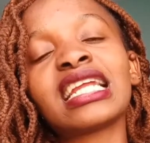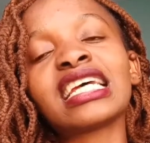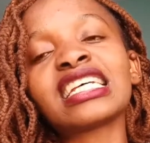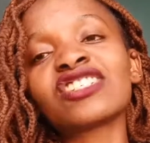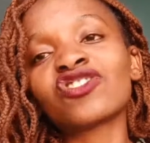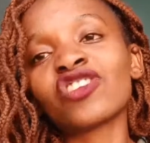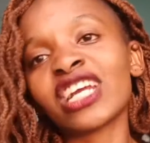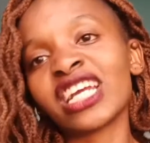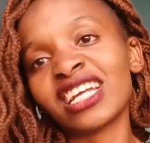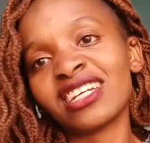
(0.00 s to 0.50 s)

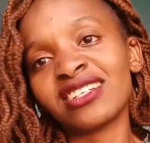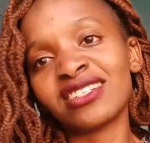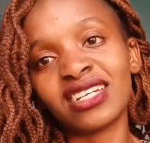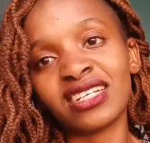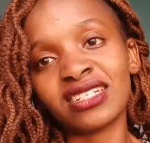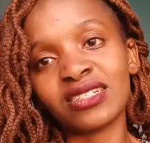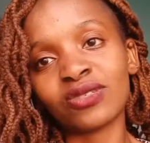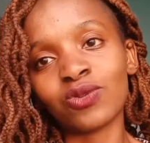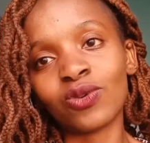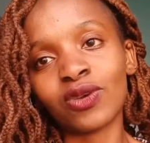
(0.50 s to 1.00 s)
let's try
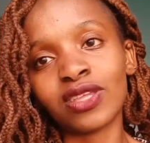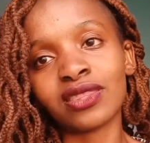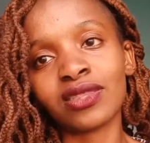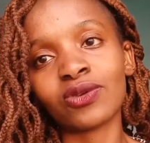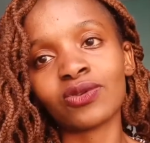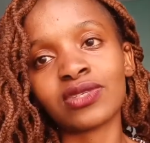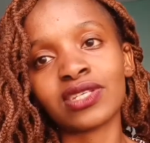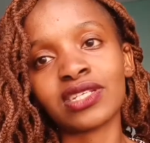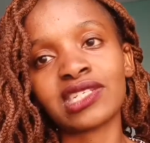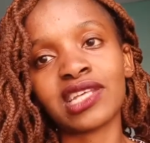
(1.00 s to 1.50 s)
and hit
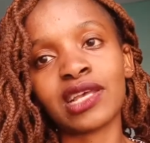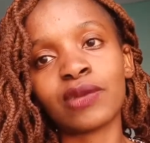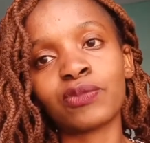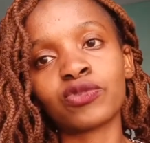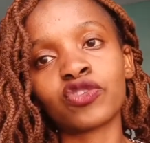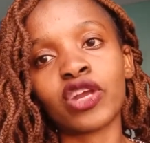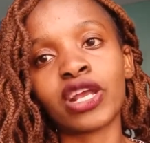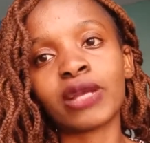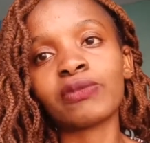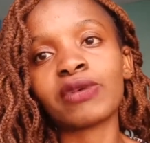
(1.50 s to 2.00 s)
1,000
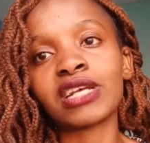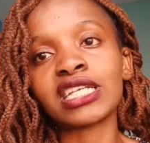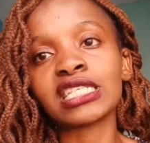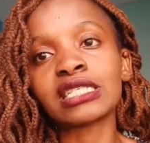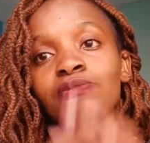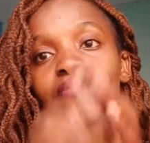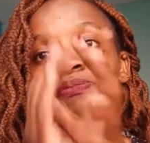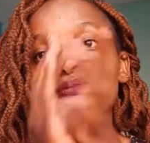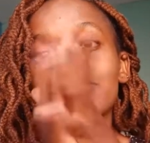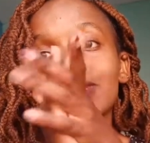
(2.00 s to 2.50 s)

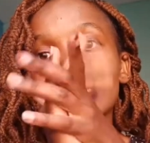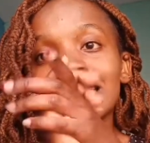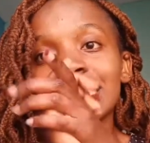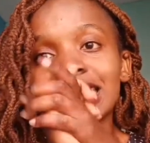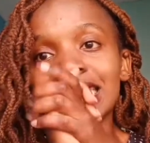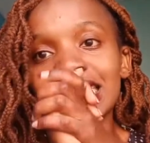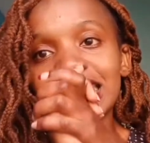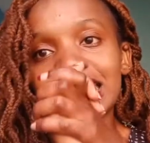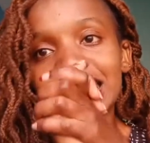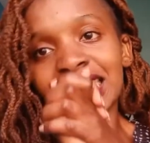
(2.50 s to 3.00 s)
subscribers.
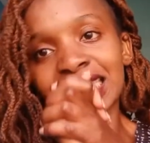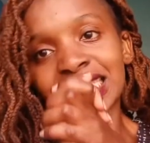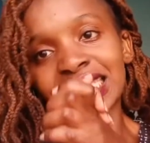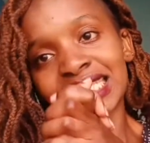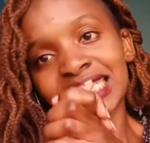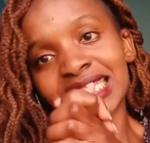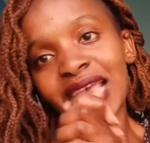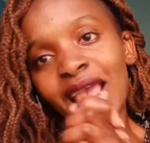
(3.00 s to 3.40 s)
Please.